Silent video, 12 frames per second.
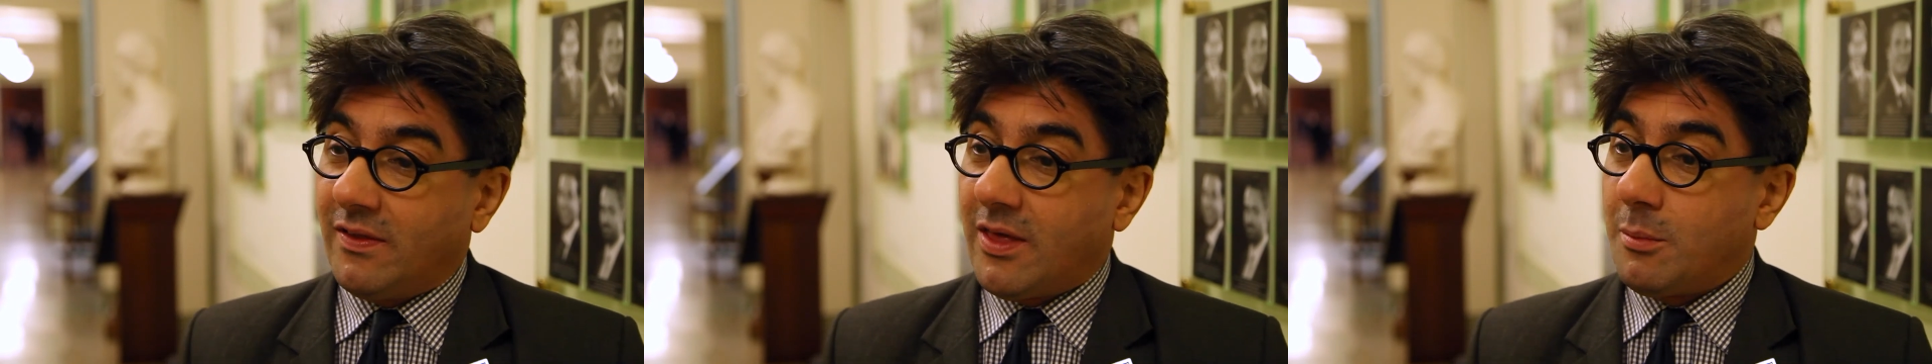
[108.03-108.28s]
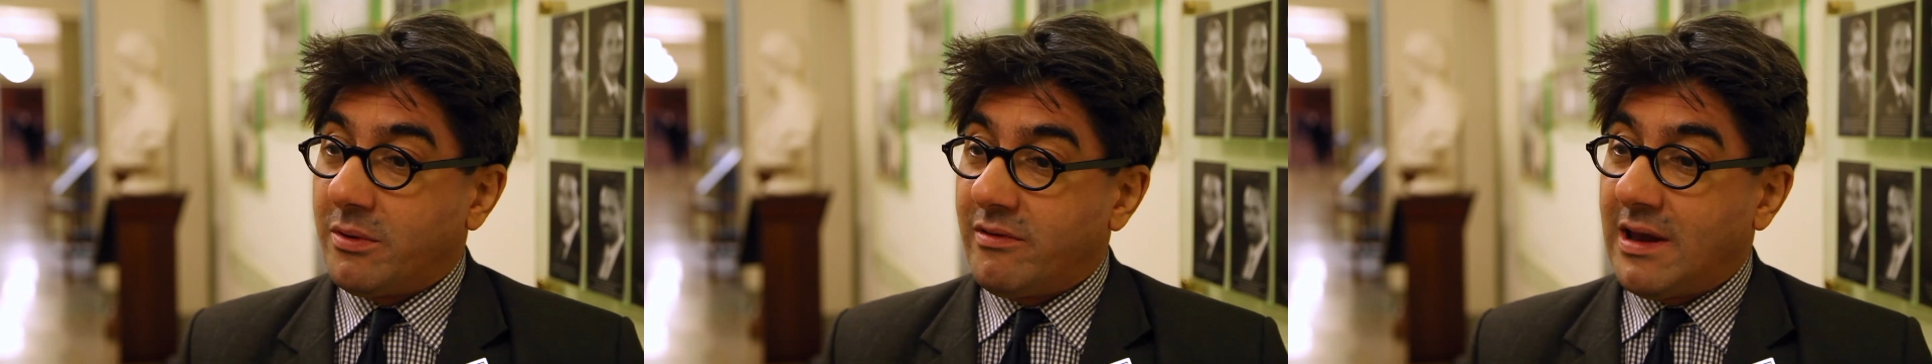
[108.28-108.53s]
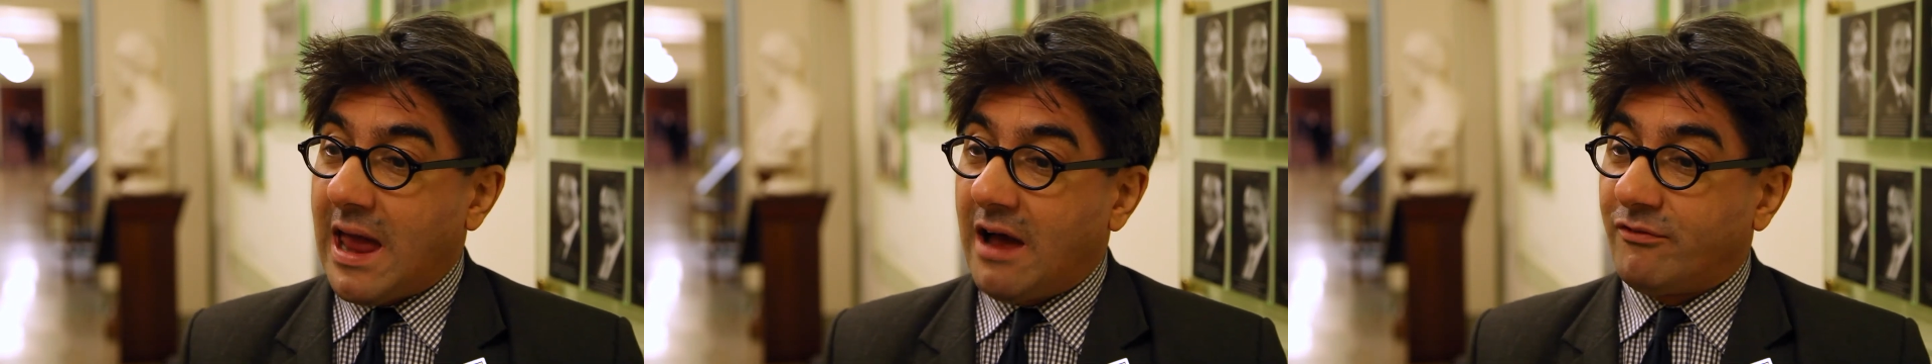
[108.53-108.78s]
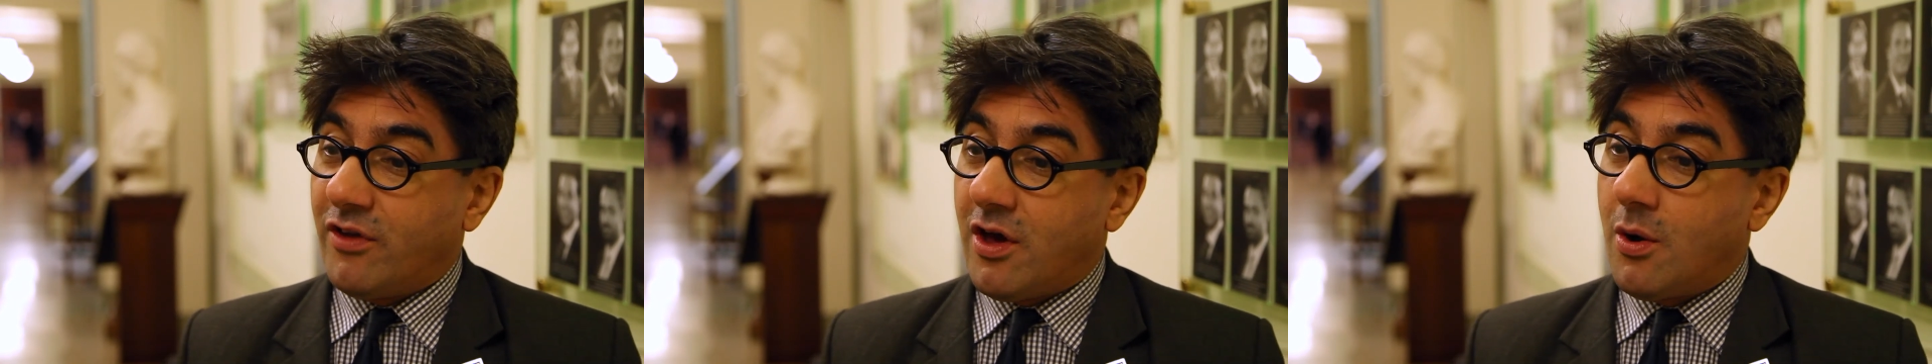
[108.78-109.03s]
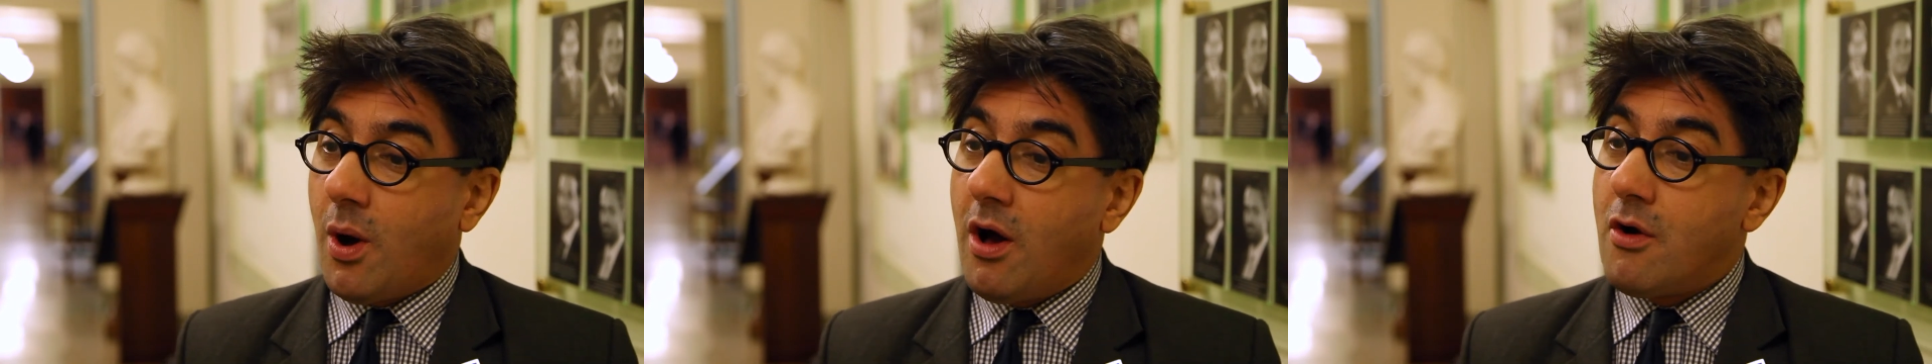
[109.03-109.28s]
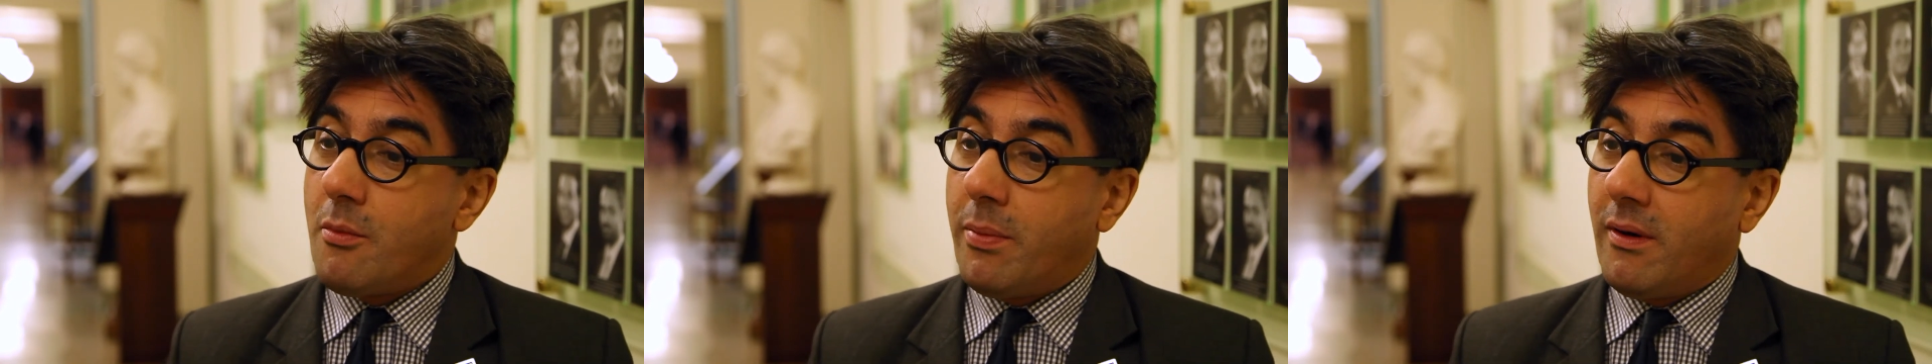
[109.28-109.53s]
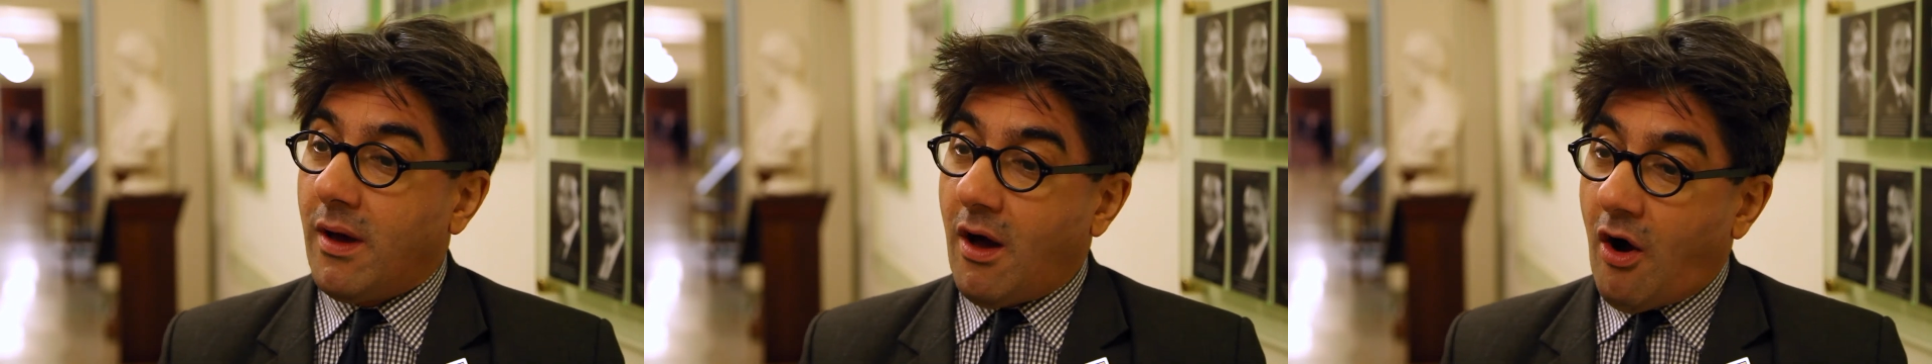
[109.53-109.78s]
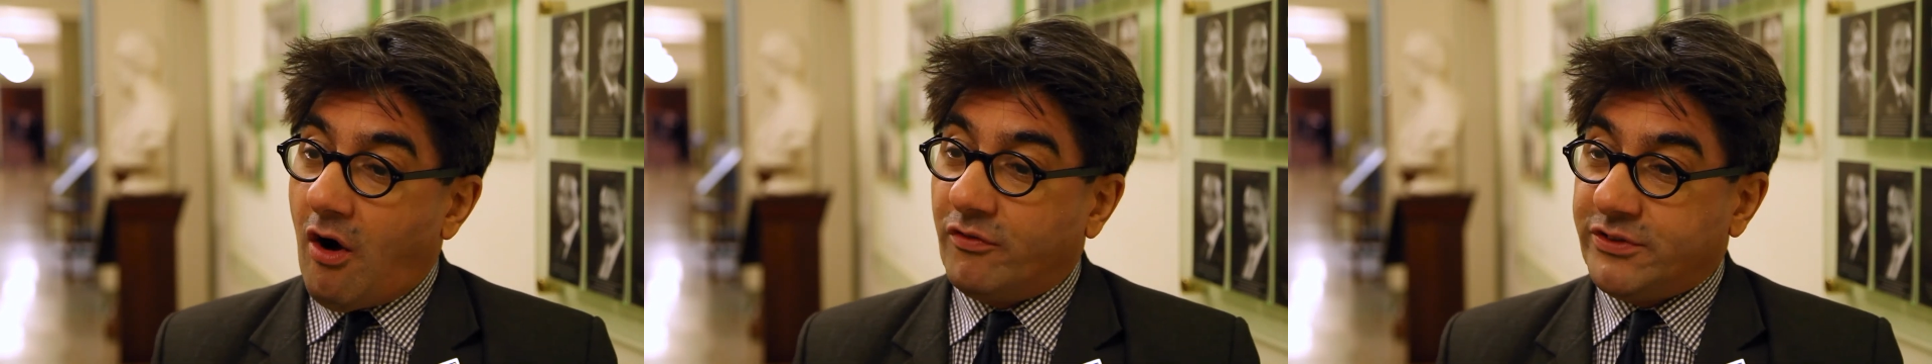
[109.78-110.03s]
then we really have no hope
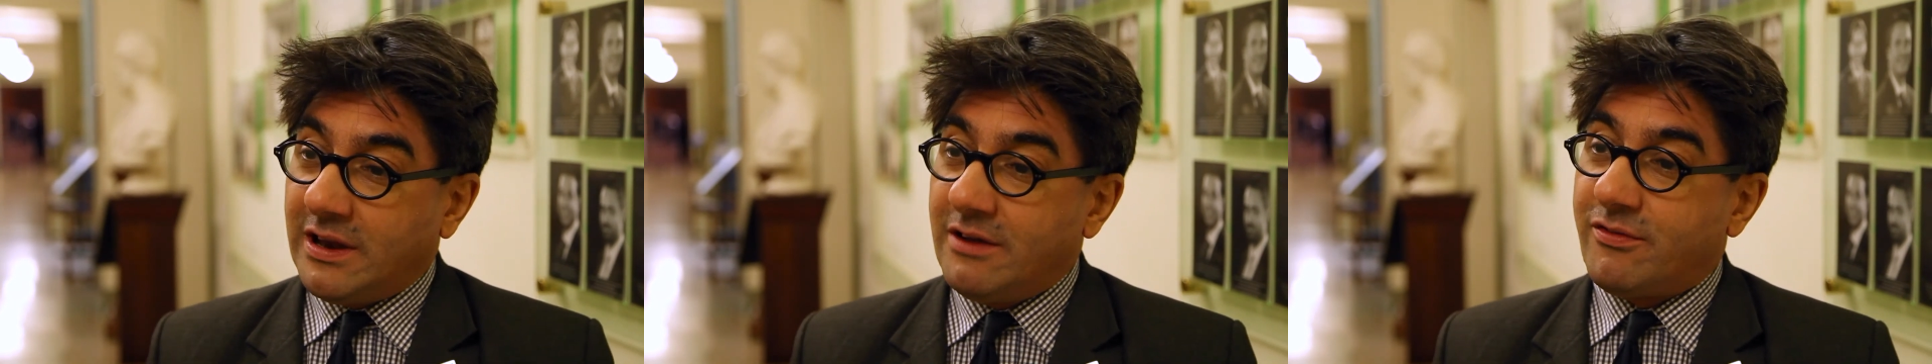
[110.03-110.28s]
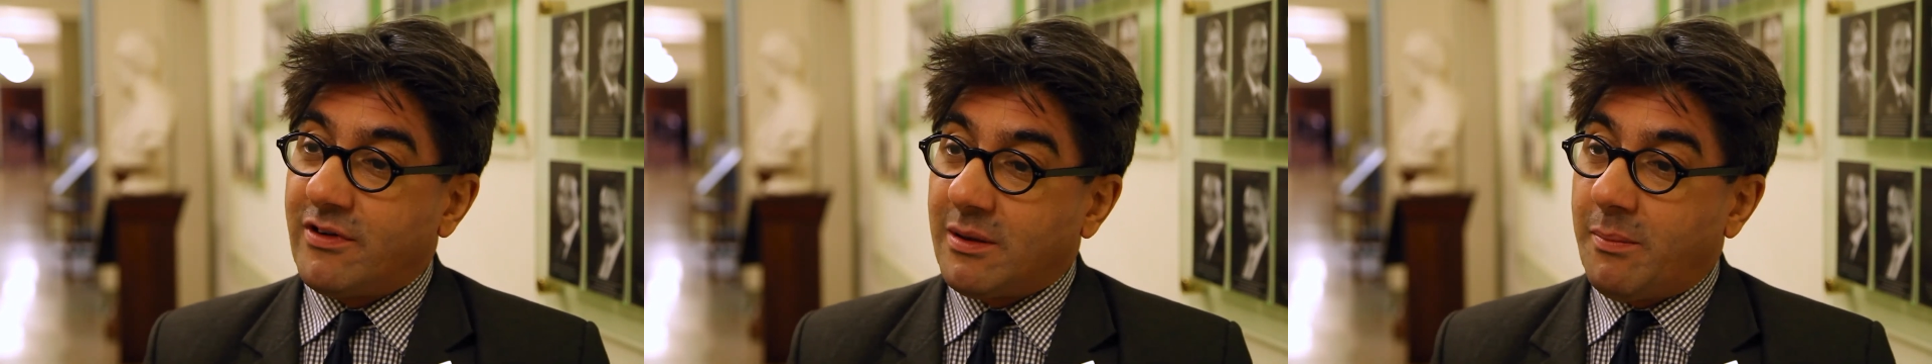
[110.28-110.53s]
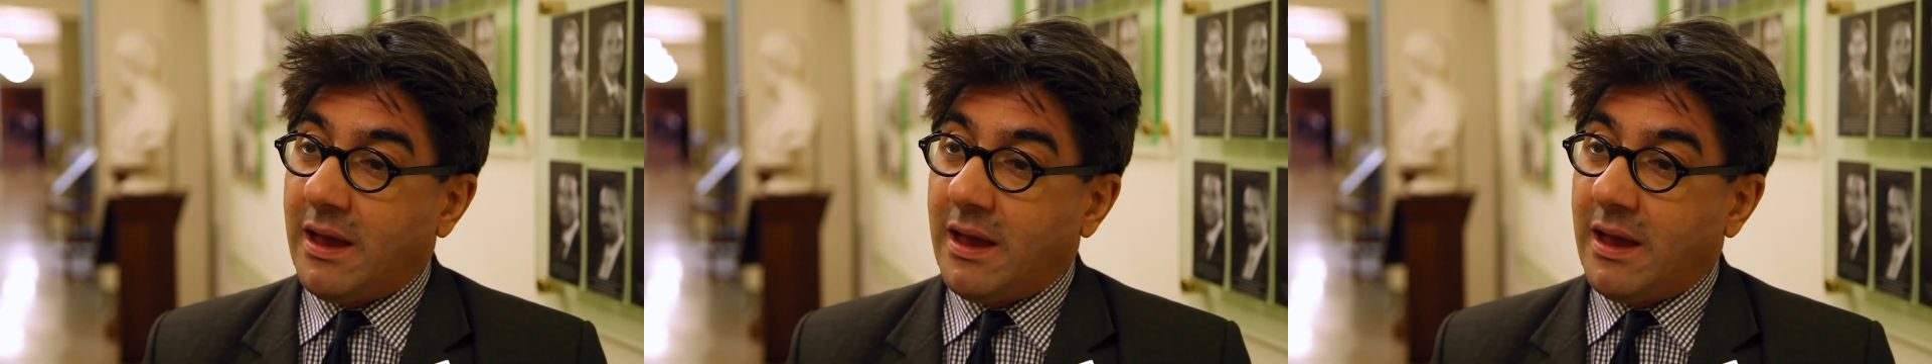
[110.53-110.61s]
of delivering